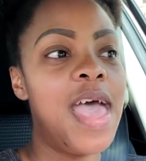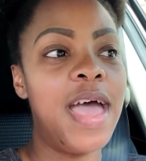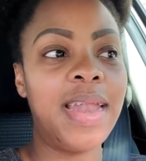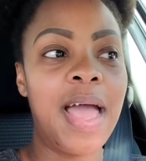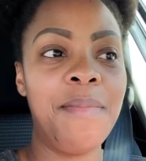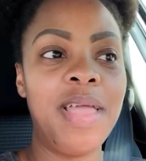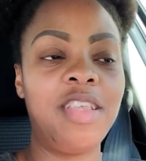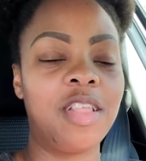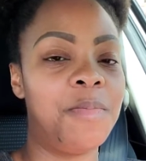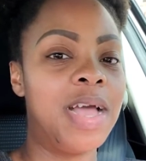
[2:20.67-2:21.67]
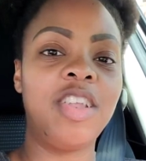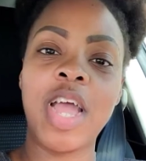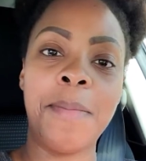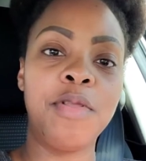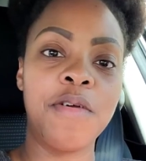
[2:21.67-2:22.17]
and I may just be at
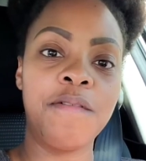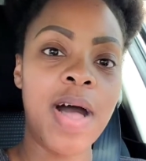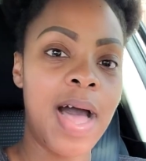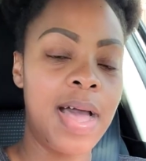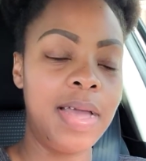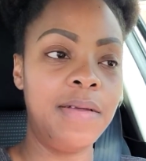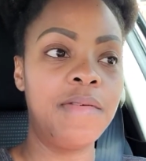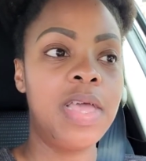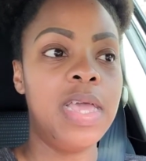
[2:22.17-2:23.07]
chapter five